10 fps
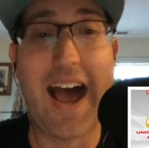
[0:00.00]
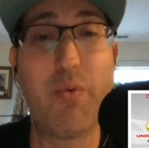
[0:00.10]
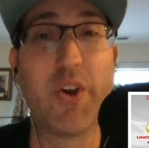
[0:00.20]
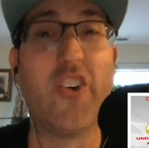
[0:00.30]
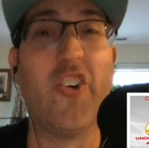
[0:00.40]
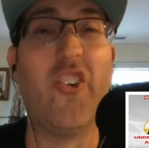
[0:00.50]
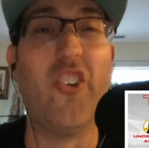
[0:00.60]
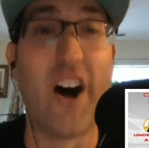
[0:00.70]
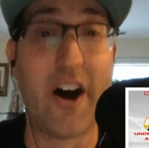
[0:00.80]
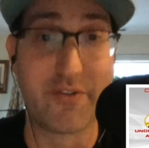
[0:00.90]
I would
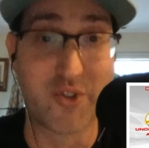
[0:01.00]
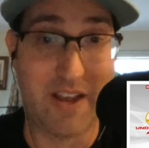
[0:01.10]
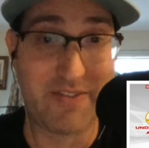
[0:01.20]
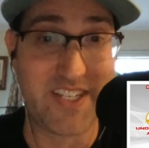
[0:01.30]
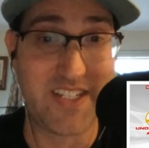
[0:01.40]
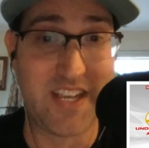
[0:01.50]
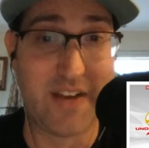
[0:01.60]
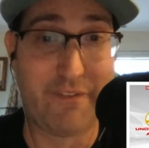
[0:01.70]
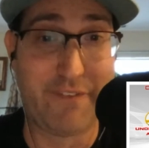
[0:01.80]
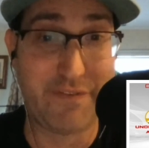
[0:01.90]
love Travis
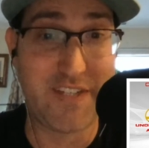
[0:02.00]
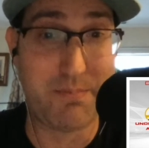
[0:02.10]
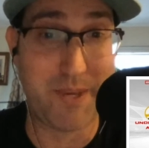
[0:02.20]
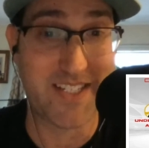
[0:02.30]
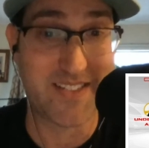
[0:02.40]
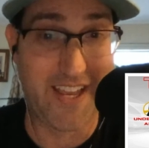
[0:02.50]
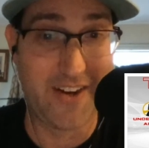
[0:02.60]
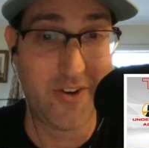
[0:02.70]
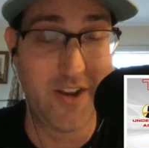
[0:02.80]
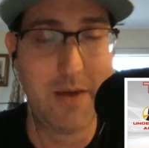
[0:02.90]
Etienne 50 picks
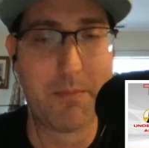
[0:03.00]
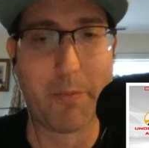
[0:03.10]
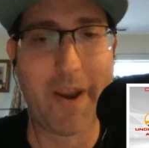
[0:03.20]
later,